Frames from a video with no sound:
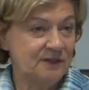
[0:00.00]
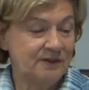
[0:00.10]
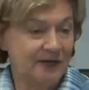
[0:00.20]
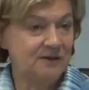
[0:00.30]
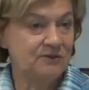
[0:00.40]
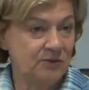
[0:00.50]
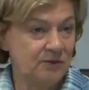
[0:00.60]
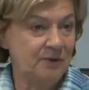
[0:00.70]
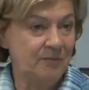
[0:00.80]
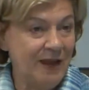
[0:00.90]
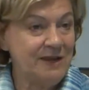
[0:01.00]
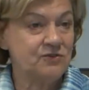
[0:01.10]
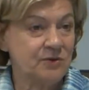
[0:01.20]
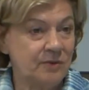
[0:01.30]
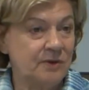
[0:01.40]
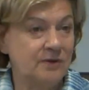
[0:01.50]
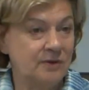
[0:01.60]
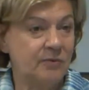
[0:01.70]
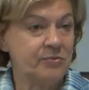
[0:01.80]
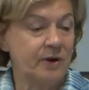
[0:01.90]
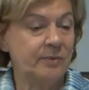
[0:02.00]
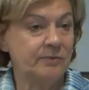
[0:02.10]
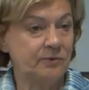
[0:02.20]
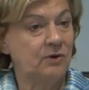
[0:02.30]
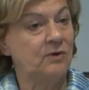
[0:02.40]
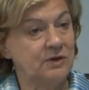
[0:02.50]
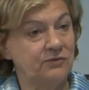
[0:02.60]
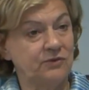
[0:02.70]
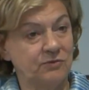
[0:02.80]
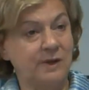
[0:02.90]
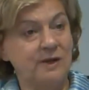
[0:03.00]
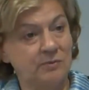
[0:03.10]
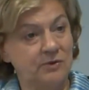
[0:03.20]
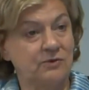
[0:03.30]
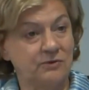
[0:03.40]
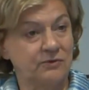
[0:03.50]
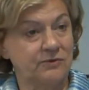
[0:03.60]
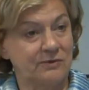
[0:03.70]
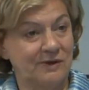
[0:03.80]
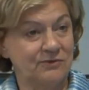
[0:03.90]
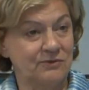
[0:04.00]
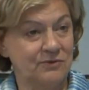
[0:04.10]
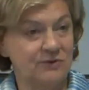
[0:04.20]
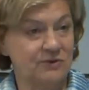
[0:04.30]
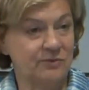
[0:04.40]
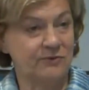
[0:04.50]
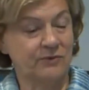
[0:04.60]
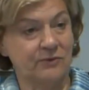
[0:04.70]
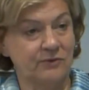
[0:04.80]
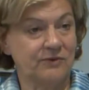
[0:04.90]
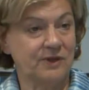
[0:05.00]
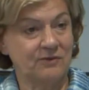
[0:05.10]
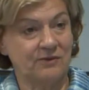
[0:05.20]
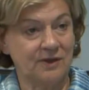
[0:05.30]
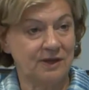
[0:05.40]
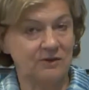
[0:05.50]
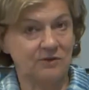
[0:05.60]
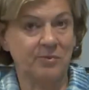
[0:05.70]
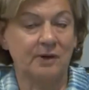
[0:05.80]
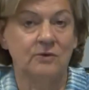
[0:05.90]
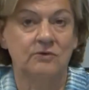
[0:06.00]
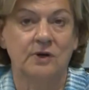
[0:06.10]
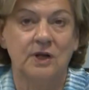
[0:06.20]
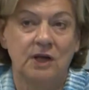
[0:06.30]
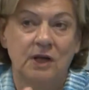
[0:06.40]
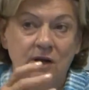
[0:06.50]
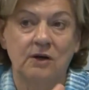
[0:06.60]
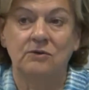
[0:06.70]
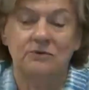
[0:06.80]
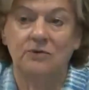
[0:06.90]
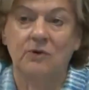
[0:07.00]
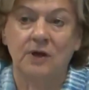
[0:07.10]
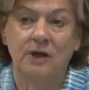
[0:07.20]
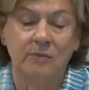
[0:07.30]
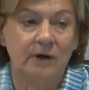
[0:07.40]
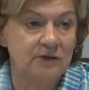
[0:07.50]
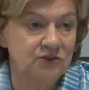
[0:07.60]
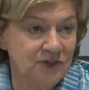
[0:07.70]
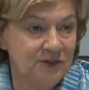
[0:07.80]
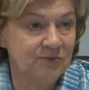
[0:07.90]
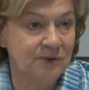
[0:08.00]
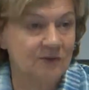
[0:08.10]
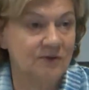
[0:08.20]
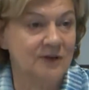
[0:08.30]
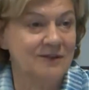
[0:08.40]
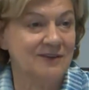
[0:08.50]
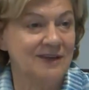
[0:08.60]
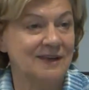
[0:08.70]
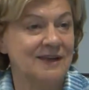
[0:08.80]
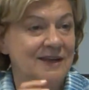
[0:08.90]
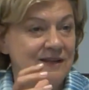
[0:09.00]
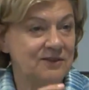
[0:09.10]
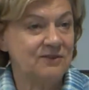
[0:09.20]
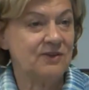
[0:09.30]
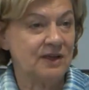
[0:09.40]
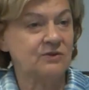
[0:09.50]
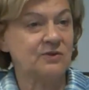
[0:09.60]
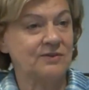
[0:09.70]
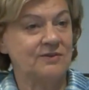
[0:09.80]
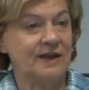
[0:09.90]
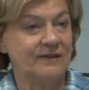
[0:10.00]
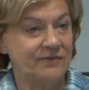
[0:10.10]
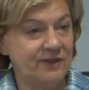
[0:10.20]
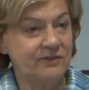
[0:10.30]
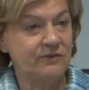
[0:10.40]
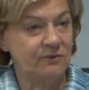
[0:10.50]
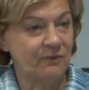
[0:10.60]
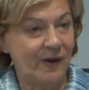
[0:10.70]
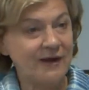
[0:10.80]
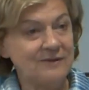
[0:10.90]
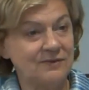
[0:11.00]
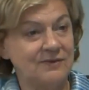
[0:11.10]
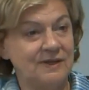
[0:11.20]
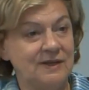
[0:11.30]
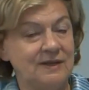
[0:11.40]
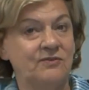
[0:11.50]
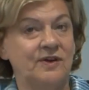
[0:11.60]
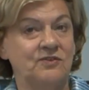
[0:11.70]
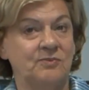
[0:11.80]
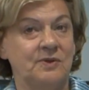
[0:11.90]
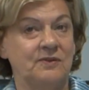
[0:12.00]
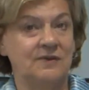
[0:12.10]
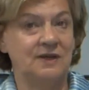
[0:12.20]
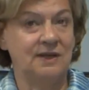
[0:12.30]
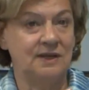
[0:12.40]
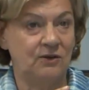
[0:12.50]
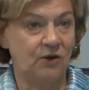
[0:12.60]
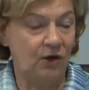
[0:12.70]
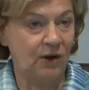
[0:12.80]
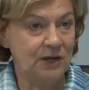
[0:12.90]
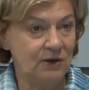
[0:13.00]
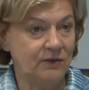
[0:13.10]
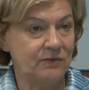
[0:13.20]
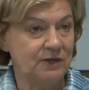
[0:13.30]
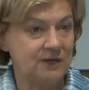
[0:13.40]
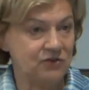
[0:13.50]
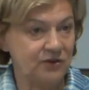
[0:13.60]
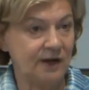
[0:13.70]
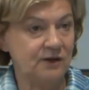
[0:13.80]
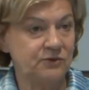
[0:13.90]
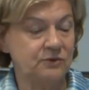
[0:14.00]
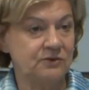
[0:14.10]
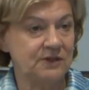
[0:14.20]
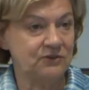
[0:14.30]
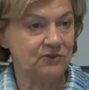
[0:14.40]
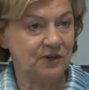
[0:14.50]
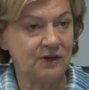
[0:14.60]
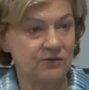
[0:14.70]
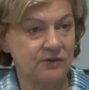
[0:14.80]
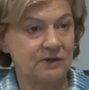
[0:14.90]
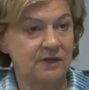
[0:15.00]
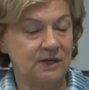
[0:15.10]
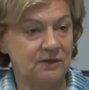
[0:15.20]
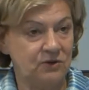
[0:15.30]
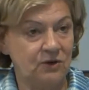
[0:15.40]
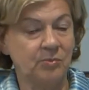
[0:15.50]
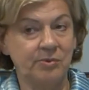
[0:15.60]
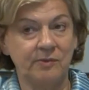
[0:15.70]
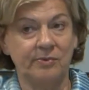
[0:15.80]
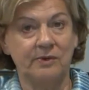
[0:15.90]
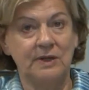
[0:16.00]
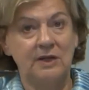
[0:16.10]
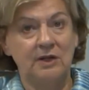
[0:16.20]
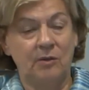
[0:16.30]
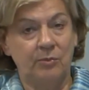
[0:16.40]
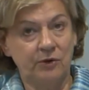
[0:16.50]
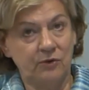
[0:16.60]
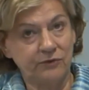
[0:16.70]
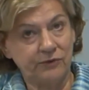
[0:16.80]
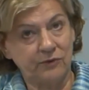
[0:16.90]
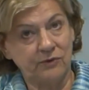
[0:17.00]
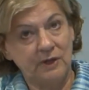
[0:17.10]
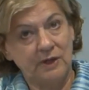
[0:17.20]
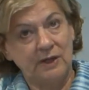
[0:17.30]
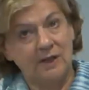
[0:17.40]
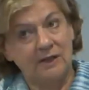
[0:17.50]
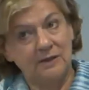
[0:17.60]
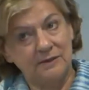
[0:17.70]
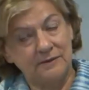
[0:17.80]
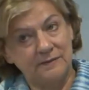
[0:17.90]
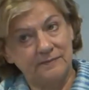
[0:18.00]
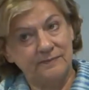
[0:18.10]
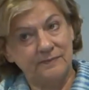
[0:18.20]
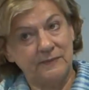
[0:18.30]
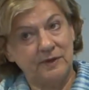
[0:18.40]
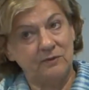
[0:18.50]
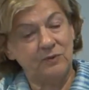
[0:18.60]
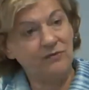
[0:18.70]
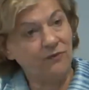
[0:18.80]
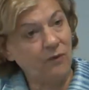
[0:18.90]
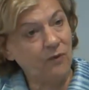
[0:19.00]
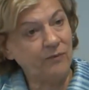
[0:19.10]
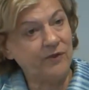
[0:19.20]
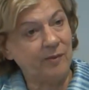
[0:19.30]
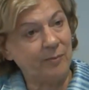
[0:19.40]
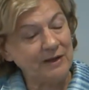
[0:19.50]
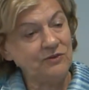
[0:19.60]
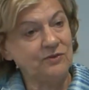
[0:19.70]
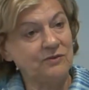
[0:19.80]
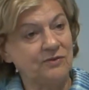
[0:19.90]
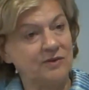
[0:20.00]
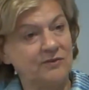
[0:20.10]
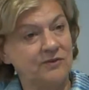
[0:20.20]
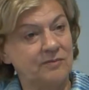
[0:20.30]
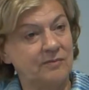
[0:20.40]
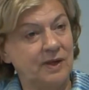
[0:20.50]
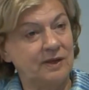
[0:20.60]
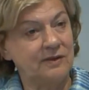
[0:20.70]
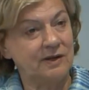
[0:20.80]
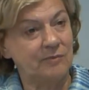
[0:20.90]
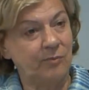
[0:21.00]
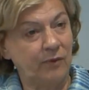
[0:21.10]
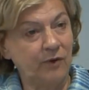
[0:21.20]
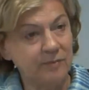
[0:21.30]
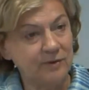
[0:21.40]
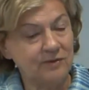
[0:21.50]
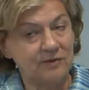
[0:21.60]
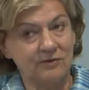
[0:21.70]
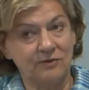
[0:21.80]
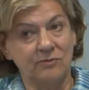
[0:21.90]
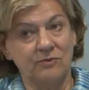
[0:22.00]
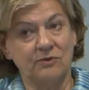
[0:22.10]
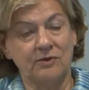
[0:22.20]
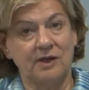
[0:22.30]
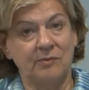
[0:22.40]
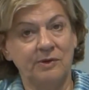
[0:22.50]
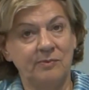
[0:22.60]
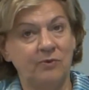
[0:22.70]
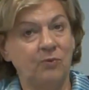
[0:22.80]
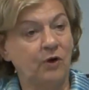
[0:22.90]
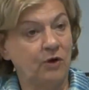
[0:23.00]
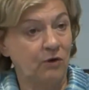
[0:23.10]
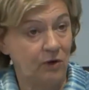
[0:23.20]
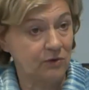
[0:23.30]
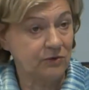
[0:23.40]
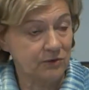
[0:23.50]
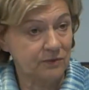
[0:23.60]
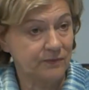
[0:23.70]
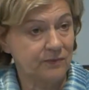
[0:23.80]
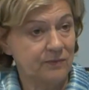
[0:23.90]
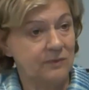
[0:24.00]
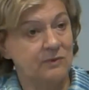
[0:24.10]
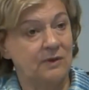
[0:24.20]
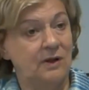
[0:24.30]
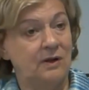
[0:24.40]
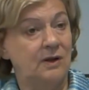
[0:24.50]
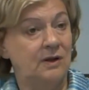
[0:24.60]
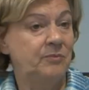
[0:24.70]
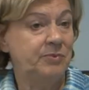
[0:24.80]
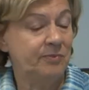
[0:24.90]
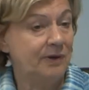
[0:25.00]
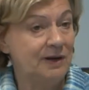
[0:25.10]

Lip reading: That is a major problem, not only for Spain but also for the rest of Europe, of course. That's then the spillover. Now, talking about achievements, I think these countries that did the right investment in early on, in childhood, in children, in young people, but also reformed their pension system and their employment system so that people work longer people